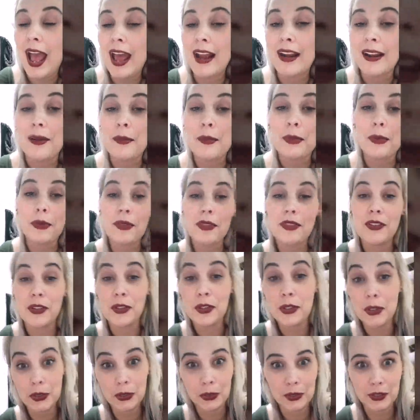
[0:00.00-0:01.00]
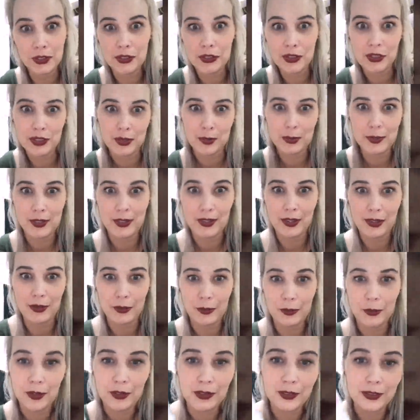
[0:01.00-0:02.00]
And I bought the coolest chips in the
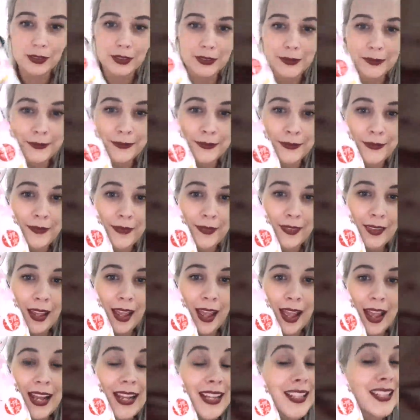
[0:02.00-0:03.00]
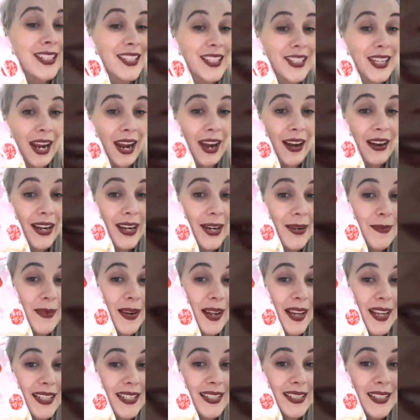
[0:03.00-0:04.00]
world cherry
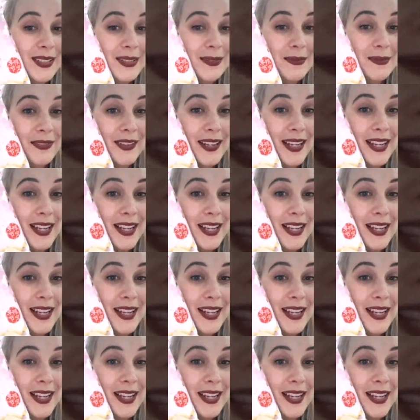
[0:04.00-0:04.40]
blossom